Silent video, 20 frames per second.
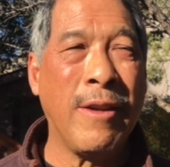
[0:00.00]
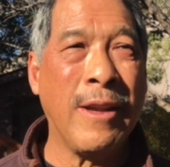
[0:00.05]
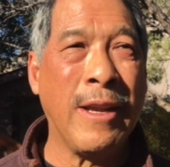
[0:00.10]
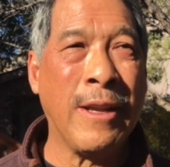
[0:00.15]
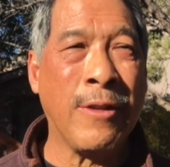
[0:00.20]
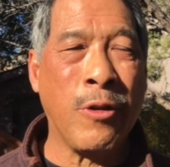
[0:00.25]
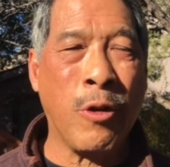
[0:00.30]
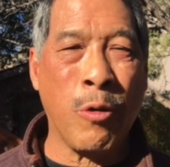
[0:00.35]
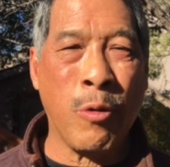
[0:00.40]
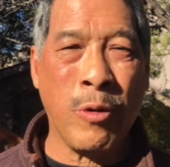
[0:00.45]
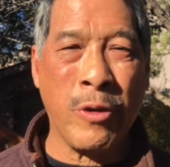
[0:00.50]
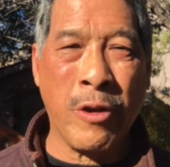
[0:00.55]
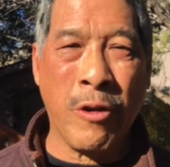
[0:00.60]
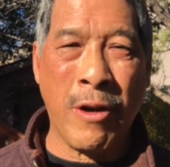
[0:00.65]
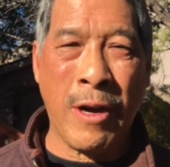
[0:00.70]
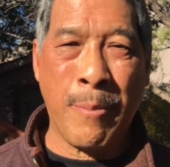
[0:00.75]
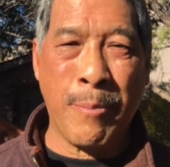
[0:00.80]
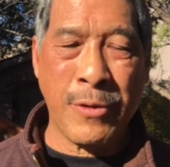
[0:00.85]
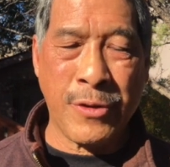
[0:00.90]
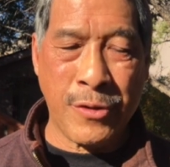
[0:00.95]
in the earlier
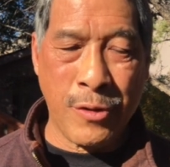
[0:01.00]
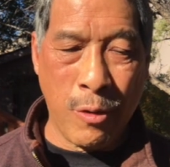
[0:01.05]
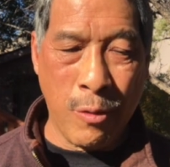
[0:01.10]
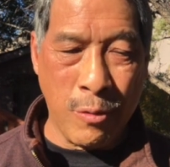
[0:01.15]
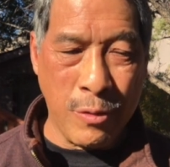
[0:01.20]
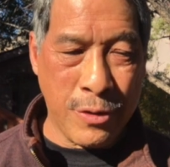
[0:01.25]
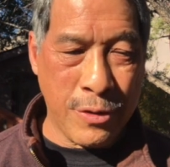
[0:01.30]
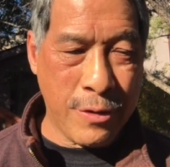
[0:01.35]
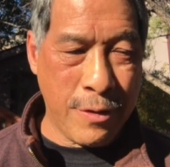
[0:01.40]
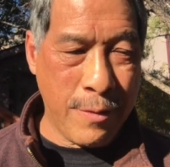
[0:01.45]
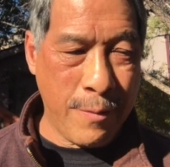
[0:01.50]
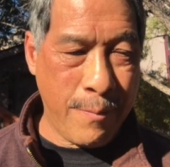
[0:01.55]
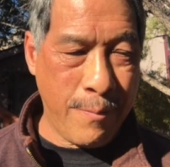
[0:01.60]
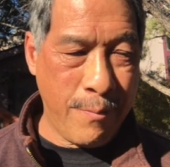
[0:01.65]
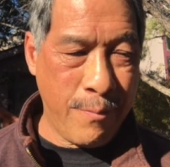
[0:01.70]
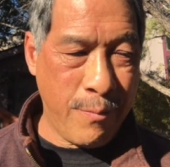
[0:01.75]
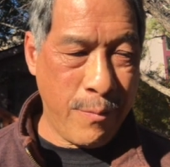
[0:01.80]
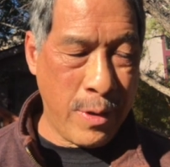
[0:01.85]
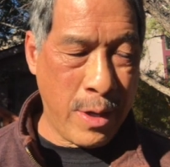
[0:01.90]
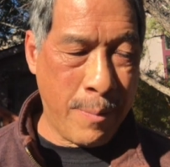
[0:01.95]
episodes
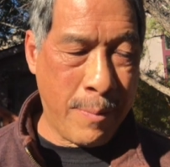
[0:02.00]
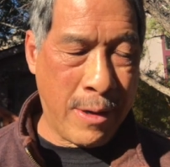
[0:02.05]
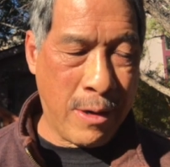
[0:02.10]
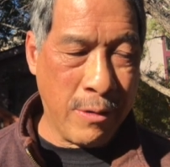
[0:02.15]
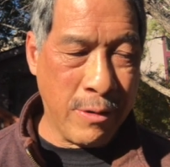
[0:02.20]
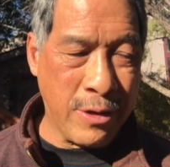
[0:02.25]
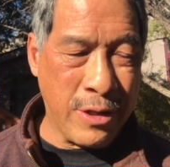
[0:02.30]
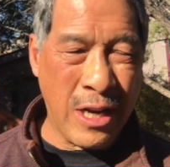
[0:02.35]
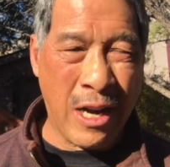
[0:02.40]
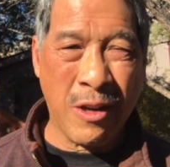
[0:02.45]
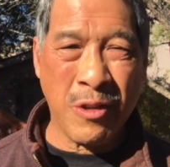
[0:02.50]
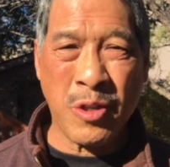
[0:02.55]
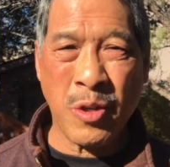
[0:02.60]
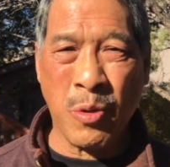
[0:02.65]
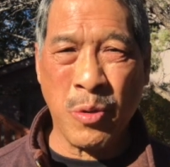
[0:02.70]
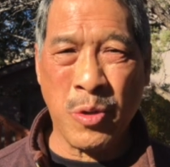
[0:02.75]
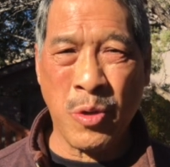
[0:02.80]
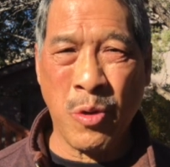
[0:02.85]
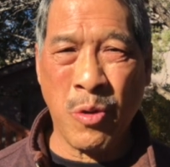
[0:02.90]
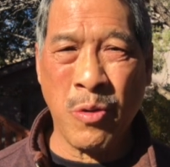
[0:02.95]
about Yang
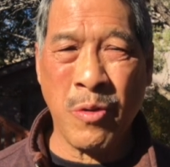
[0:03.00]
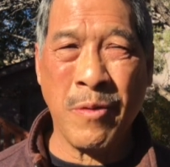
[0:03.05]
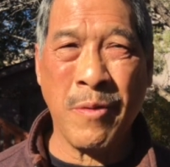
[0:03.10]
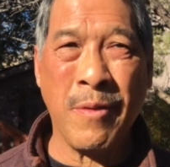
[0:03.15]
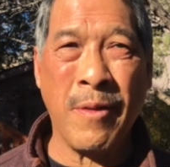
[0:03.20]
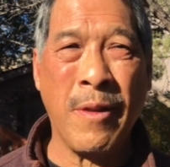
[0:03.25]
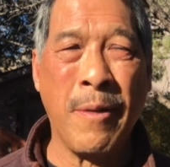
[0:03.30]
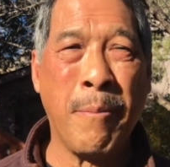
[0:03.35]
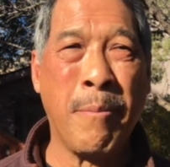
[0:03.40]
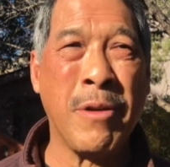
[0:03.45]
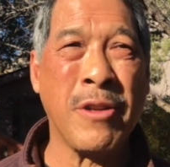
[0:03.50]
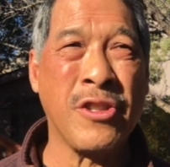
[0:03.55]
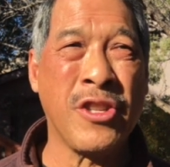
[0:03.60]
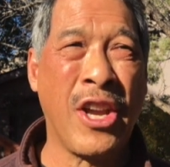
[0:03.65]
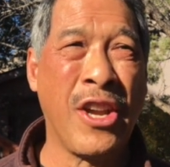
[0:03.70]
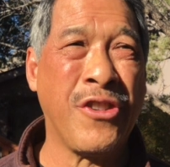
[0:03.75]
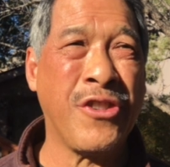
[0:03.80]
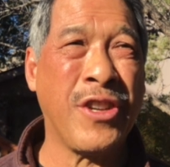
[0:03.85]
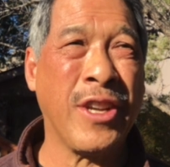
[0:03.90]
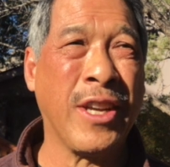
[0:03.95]
Sau Chung
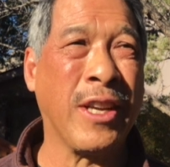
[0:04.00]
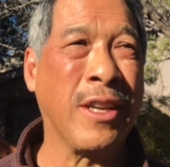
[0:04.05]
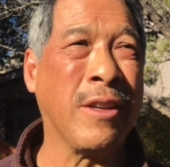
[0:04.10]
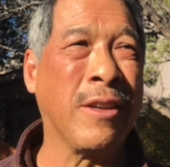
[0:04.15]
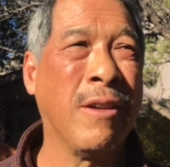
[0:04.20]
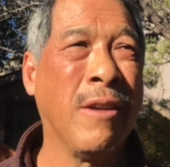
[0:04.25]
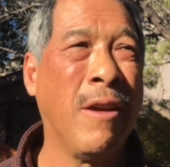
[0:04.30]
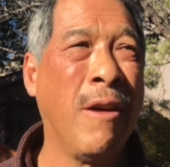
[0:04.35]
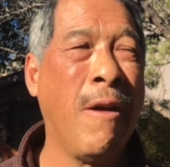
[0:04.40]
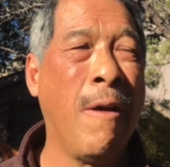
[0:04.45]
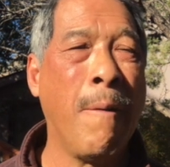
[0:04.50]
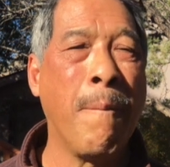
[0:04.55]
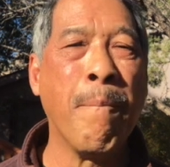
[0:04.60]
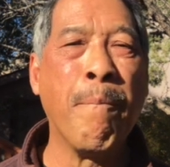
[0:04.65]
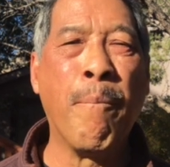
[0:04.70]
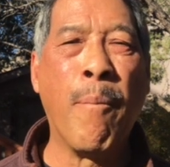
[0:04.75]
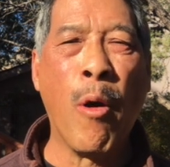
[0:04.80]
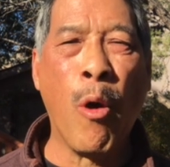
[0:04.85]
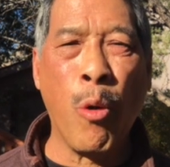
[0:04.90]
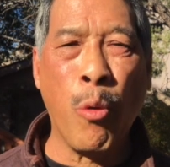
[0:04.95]
possessing
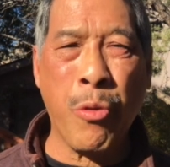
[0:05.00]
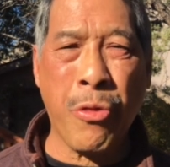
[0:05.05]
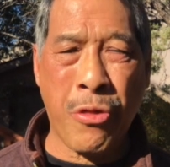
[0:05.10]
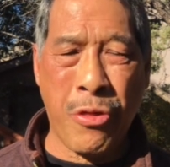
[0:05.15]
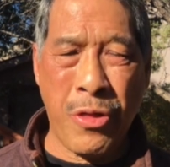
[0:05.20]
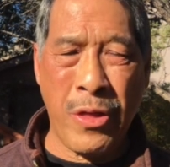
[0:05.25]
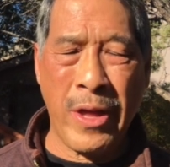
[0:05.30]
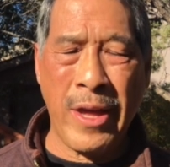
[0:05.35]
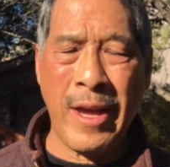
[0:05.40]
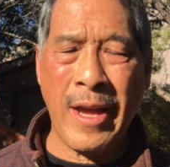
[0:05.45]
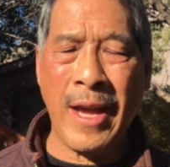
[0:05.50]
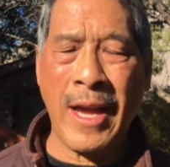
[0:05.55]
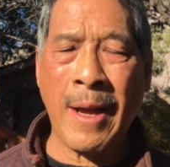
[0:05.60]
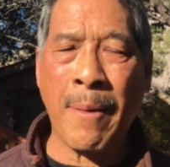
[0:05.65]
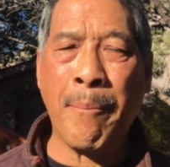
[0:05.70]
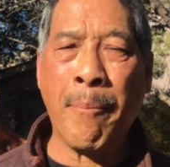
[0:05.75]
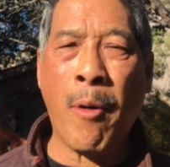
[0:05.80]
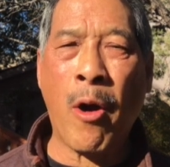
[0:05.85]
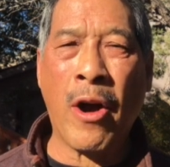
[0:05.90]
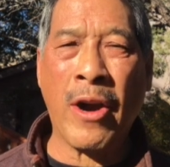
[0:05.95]
both
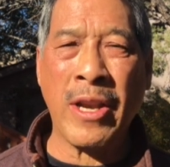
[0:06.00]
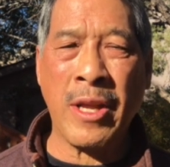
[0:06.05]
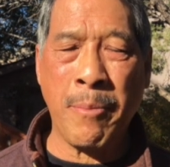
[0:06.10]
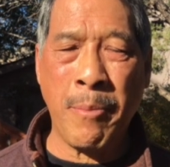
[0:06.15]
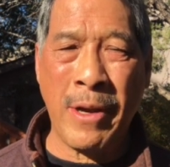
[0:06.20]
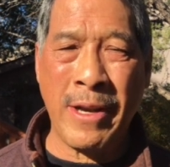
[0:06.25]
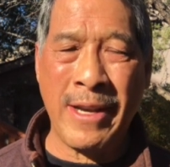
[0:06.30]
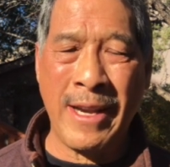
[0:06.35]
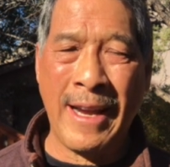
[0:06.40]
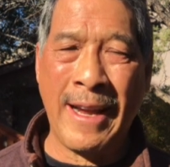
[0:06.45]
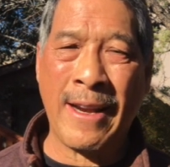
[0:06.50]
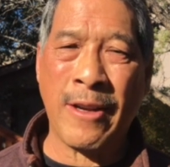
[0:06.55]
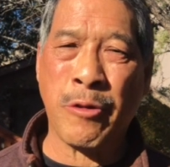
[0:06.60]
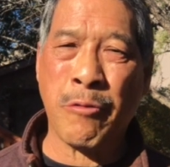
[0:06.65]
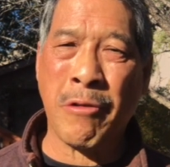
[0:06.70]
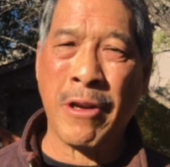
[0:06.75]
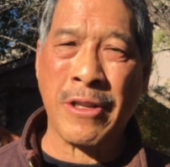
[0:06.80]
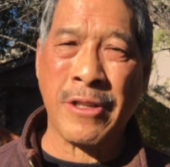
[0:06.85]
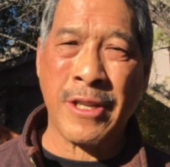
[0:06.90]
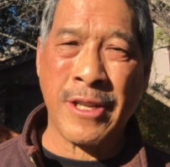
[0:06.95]
embodiment and
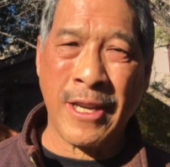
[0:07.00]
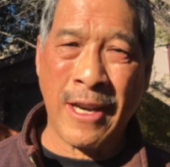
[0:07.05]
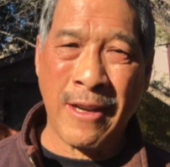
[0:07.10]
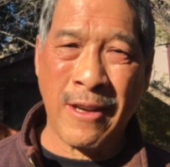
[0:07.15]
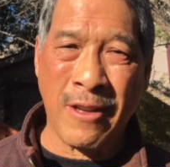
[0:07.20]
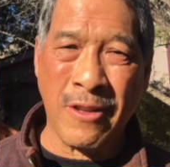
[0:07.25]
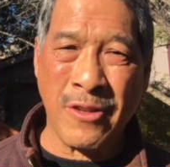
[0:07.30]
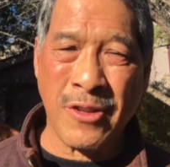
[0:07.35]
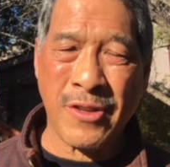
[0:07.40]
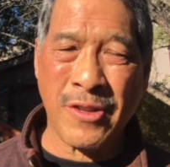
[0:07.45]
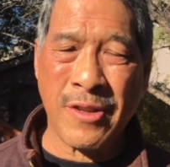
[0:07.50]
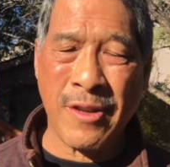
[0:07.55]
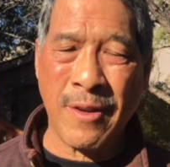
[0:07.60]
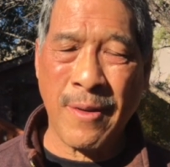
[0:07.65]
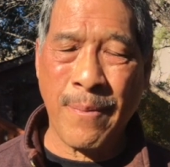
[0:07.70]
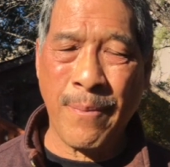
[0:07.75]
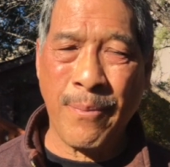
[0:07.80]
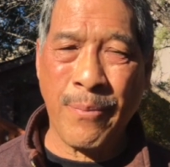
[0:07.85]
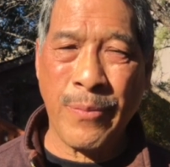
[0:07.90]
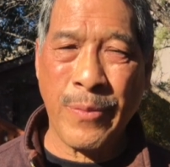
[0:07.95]
transcendence,
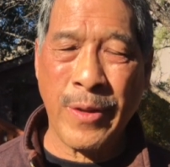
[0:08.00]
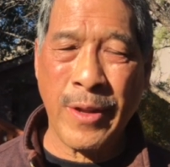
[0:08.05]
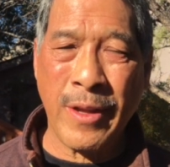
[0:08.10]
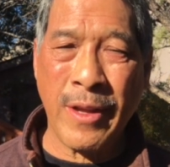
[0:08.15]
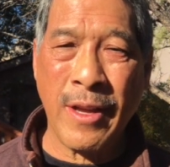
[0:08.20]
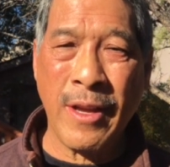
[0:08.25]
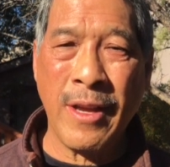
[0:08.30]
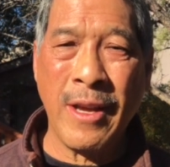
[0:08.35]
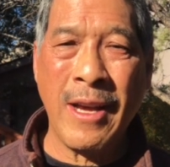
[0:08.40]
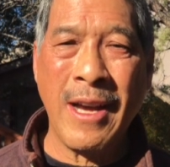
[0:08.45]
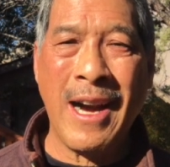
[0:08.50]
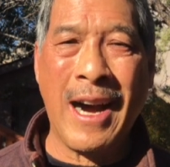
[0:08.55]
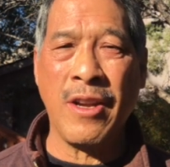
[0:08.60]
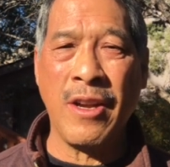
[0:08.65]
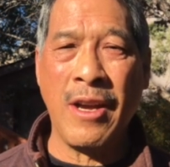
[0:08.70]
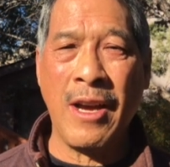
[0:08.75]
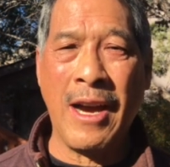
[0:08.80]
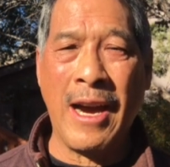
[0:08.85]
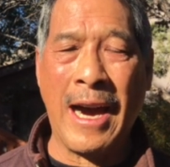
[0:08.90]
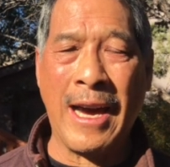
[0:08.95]

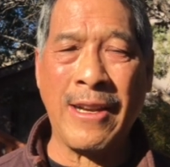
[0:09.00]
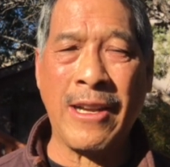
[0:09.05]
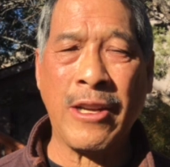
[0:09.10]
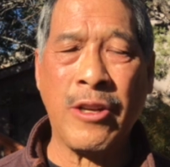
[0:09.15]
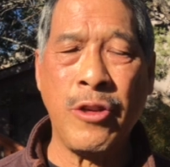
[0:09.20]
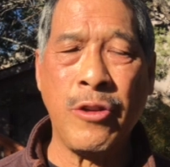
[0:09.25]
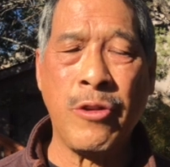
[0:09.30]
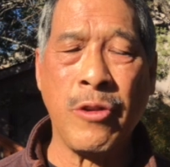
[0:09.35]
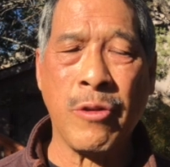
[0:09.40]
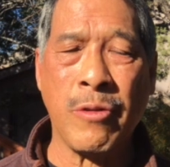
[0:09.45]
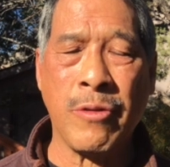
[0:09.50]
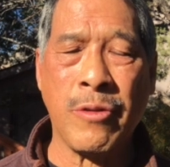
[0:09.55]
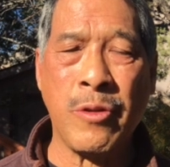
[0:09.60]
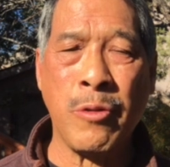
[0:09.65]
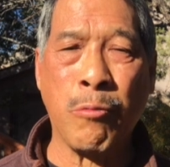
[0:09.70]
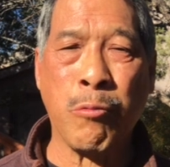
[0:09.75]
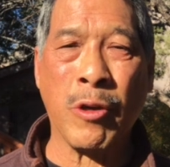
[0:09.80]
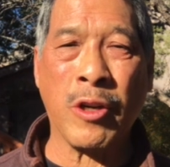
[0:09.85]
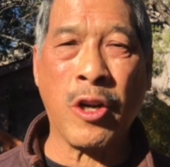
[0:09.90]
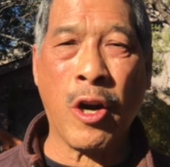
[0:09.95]
I'd like you to
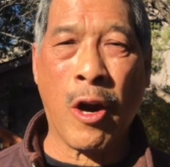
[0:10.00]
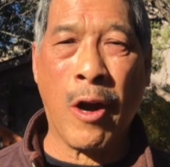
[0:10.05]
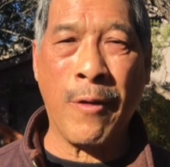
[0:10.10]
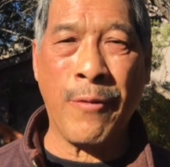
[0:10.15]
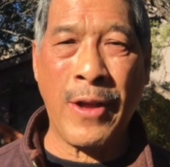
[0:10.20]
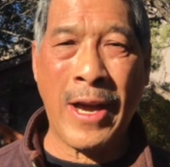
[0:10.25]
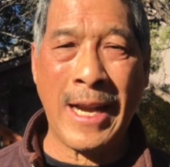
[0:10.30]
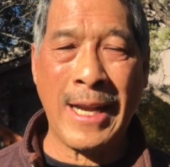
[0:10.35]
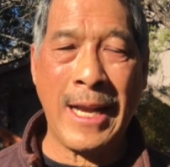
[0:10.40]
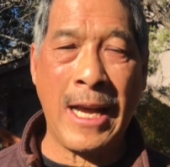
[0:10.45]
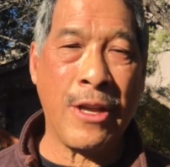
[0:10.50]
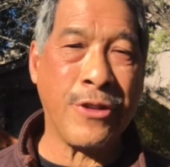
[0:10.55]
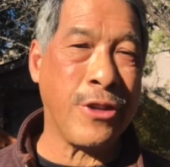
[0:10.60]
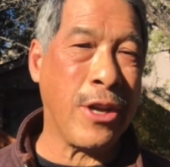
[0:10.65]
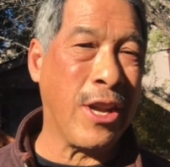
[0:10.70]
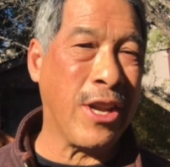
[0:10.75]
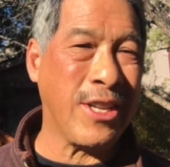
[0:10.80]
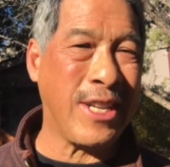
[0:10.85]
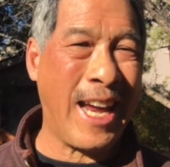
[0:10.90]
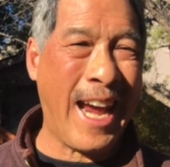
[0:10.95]
regard that as an
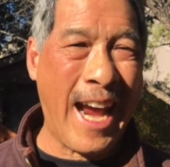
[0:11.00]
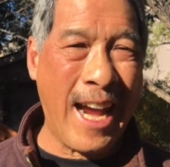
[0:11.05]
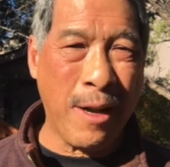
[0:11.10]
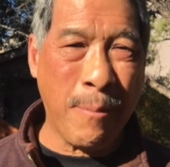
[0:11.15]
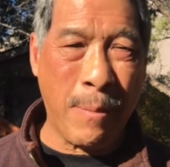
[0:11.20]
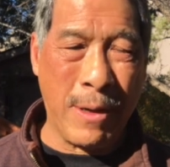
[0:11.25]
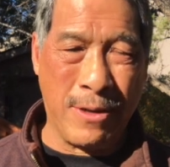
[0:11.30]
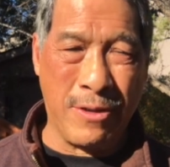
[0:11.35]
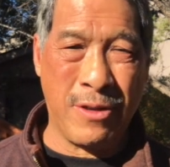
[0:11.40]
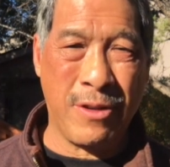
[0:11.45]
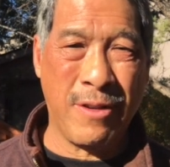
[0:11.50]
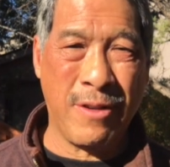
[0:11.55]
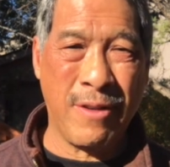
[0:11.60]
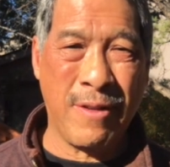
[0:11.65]
attainment,